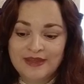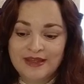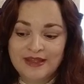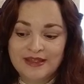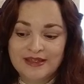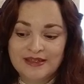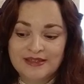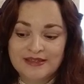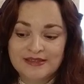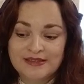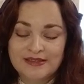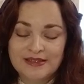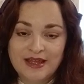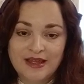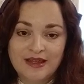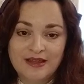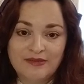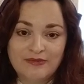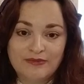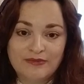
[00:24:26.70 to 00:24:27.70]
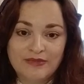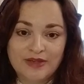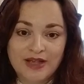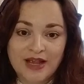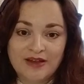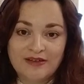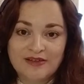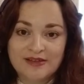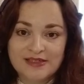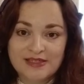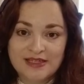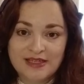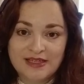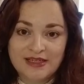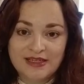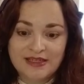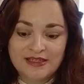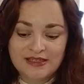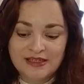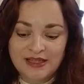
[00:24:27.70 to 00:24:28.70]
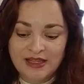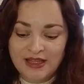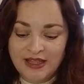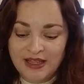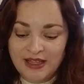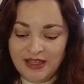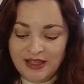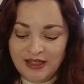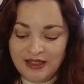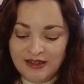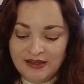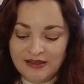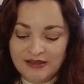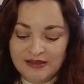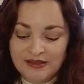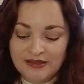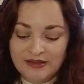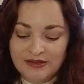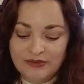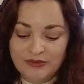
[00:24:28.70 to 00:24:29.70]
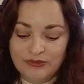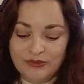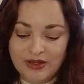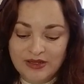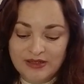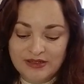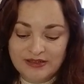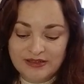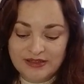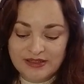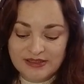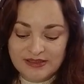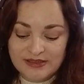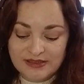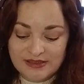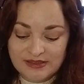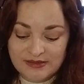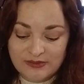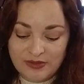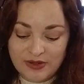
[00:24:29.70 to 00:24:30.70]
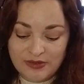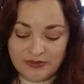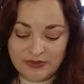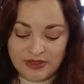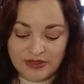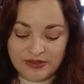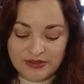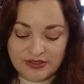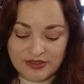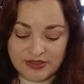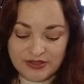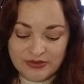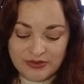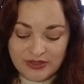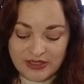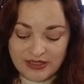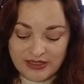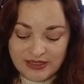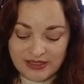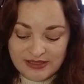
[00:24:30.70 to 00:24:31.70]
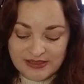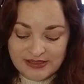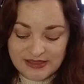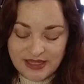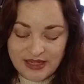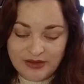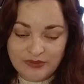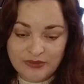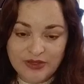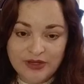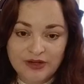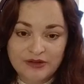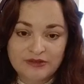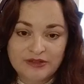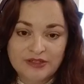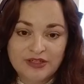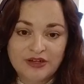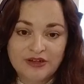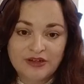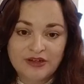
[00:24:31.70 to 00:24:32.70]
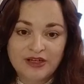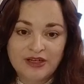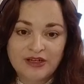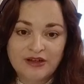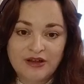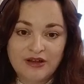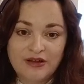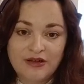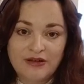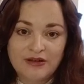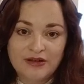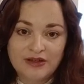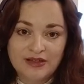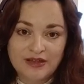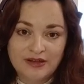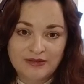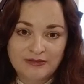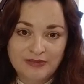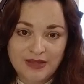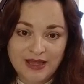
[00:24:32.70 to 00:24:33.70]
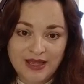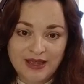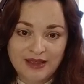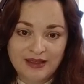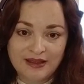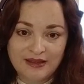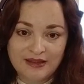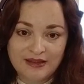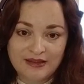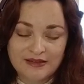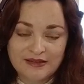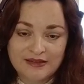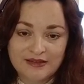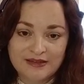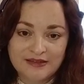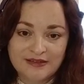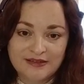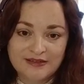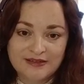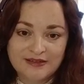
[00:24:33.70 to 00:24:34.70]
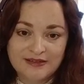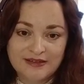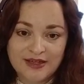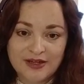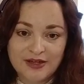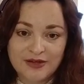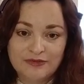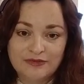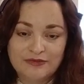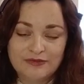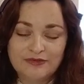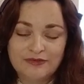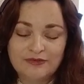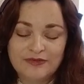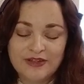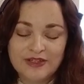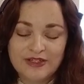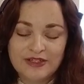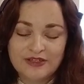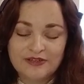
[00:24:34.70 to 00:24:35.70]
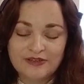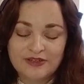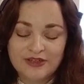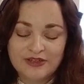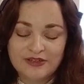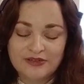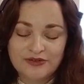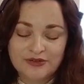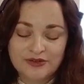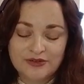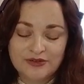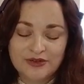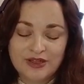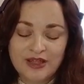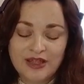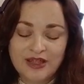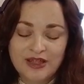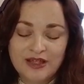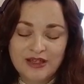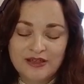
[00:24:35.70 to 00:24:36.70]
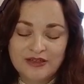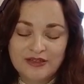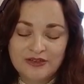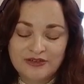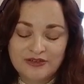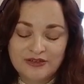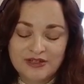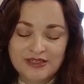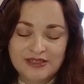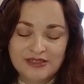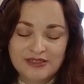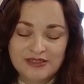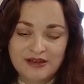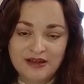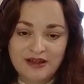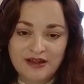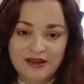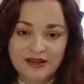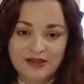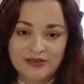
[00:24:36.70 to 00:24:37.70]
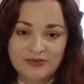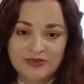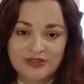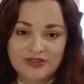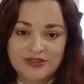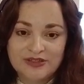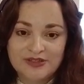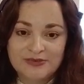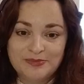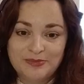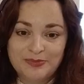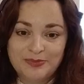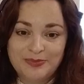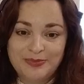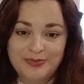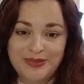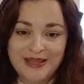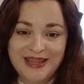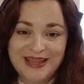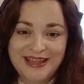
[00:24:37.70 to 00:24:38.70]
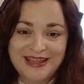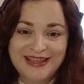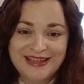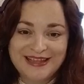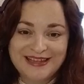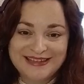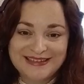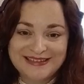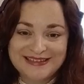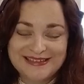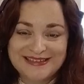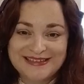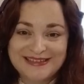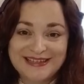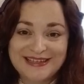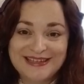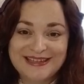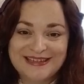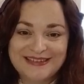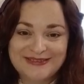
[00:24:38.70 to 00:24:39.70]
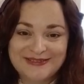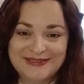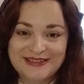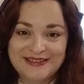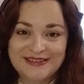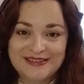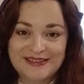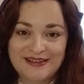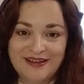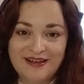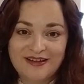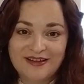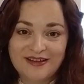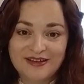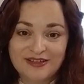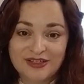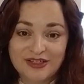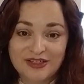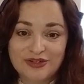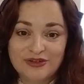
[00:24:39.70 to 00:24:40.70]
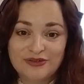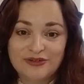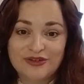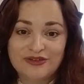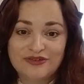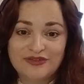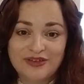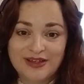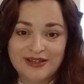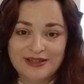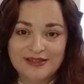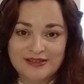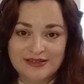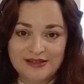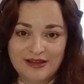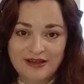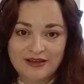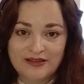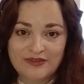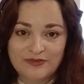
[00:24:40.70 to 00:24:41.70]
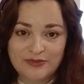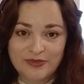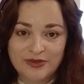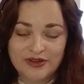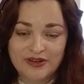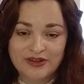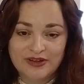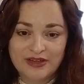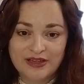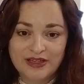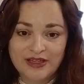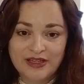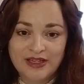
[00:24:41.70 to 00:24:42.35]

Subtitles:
is guaranteed. What we are doing is that we are returning all of them back. They are filtering through the crystal heart, which is pinging and singing with song, the unifying song of Mother.